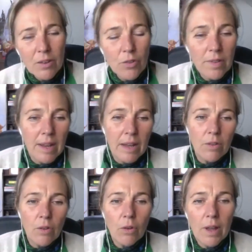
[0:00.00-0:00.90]
interesting,
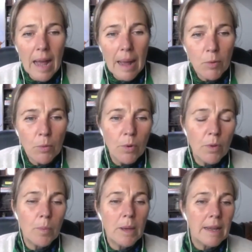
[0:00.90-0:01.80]
because on GAPS we're
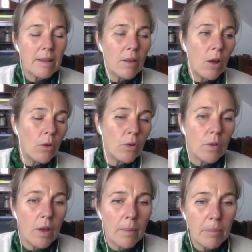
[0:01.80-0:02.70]
always being told
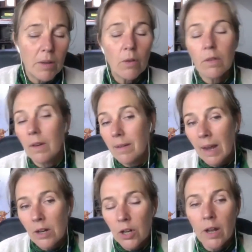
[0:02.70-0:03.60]
by Dr.
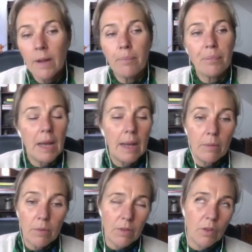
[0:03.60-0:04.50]
Natasha,
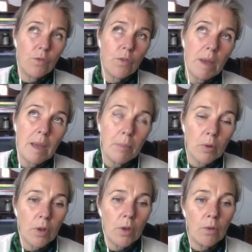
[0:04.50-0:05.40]
this is for
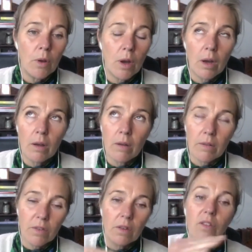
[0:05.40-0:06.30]
people who
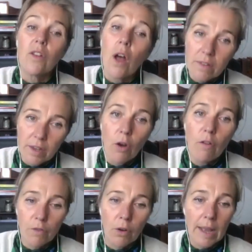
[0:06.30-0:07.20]
starting
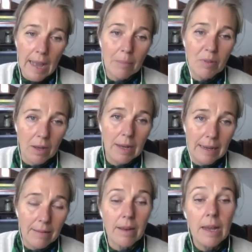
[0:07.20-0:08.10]
off on GAPS at
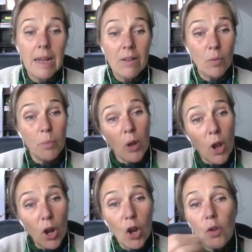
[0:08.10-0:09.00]
least, to put
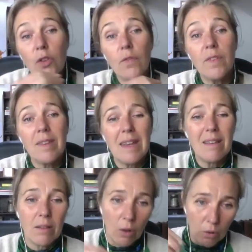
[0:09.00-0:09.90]
a lot of sea
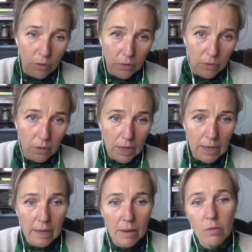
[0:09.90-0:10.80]
salt
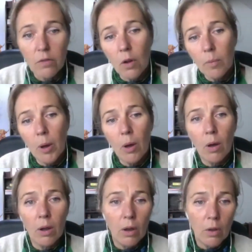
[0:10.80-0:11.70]
in the stock
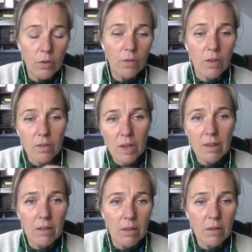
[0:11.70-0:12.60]
pot, a lot of to
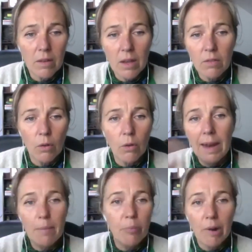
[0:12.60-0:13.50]
season sea salt
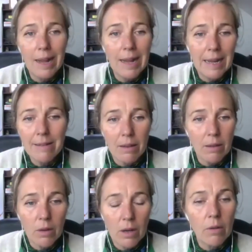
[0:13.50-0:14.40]
liberally, to
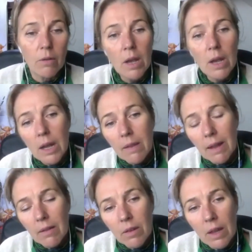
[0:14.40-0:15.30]

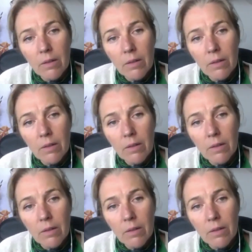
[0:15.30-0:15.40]
does she